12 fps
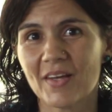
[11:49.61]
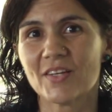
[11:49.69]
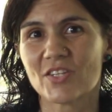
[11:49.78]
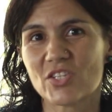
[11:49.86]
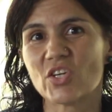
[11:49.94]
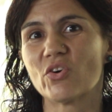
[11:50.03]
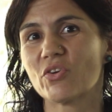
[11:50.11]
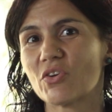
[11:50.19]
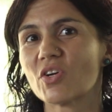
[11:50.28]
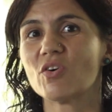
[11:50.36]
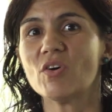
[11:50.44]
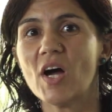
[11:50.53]
So, you
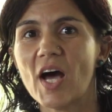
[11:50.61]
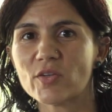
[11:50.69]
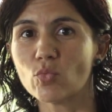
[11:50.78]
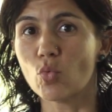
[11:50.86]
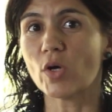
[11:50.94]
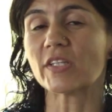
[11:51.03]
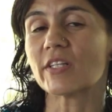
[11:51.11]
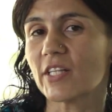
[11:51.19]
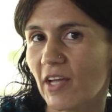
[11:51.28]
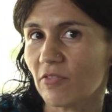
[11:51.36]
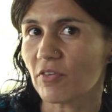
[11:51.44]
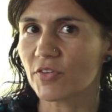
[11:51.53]
know, at what
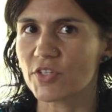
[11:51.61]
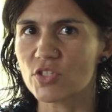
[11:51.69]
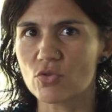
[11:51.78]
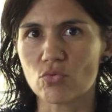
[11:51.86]
level this